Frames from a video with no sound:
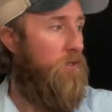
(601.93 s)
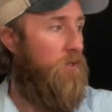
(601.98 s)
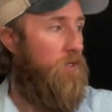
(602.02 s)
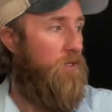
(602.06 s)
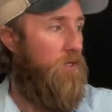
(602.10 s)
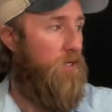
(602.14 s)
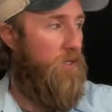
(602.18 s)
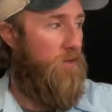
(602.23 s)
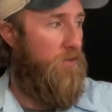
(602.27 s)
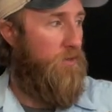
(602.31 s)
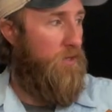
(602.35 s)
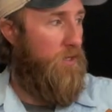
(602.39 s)

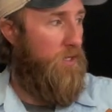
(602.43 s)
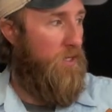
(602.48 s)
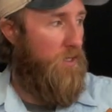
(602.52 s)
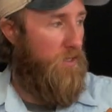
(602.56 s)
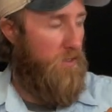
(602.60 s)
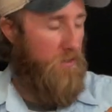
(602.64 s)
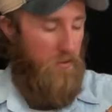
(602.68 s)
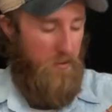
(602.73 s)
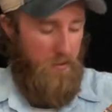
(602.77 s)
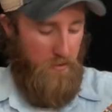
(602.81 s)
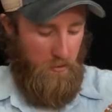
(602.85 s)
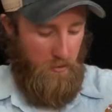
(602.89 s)
And
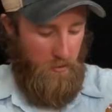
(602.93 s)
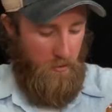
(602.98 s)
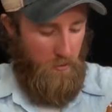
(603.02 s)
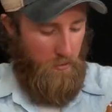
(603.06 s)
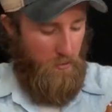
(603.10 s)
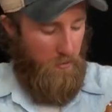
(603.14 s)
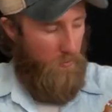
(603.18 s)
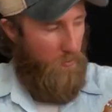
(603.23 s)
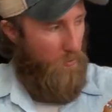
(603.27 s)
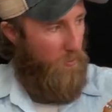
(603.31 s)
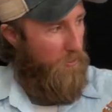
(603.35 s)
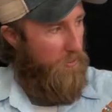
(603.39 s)
then
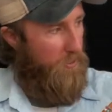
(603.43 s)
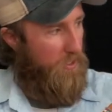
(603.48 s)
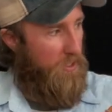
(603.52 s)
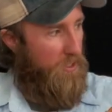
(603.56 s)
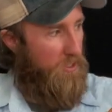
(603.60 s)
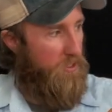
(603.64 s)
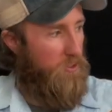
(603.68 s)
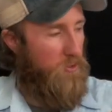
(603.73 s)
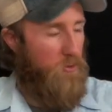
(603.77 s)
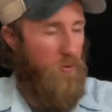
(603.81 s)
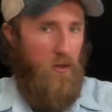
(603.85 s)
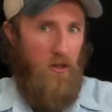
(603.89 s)
we're kind
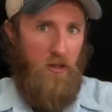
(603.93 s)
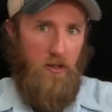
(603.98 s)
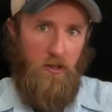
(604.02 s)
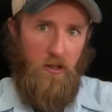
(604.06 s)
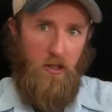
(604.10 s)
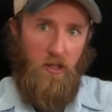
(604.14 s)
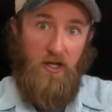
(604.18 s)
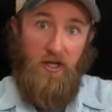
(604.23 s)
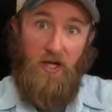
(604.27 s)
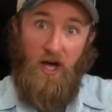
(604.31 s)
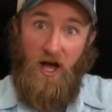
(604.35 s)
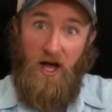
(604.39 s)
of doing a
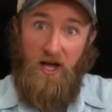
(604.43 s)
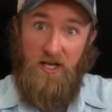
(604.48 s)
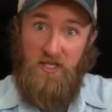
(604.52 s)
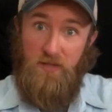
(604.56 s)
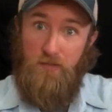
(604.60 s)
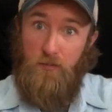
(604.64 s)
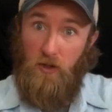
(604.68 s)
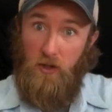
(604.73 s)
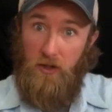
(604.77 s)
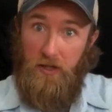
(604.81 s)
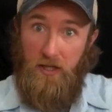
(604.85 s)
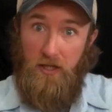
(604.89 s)
little
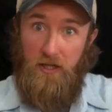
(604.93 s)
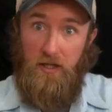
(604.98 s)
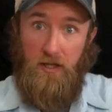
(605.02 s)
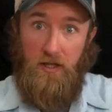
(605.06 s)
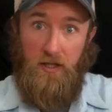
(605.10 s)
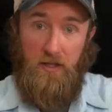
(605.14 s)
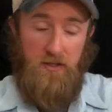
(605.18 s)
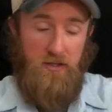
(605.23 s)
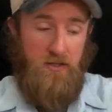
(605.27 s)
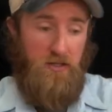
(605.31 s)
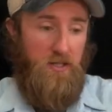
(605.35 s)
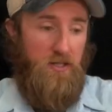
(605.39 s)
gospel ending.
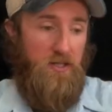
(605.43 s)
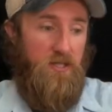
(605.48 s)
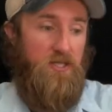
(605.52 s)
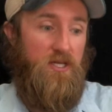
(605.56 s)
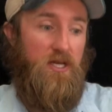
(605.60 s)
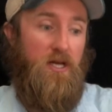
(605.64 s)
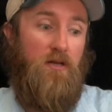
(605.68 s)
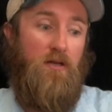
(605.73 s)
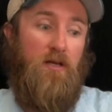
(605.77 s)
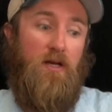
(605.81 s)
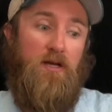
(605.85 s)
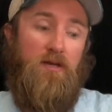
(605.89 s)
It's going to
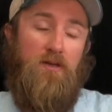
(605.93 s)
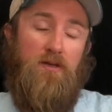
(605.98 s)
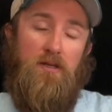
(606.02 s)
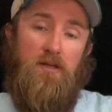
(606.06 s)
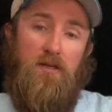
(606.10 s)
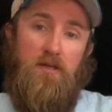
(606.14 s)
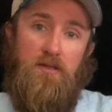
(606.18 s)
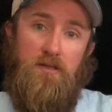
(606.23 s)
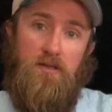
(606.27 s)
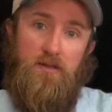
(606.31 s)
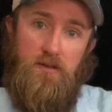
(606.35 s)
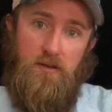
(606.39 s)
sound like
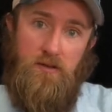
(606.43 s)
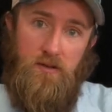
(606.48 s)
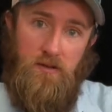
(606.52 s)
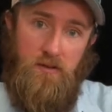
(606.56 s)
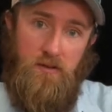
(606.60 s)
this.